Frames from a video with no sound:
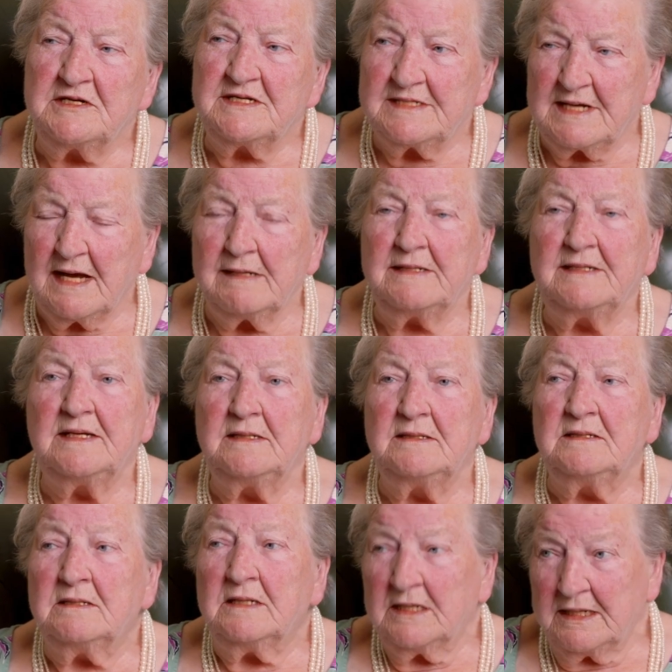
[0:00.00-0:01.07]

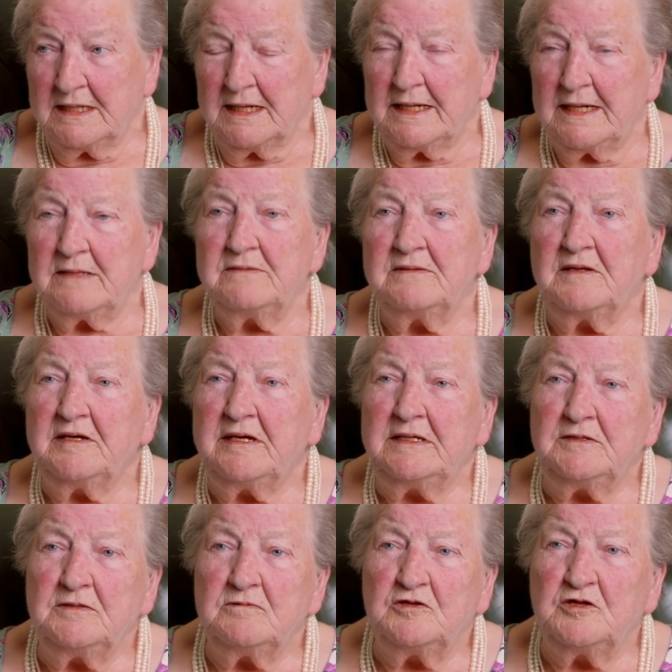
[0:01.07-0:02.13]
standing in the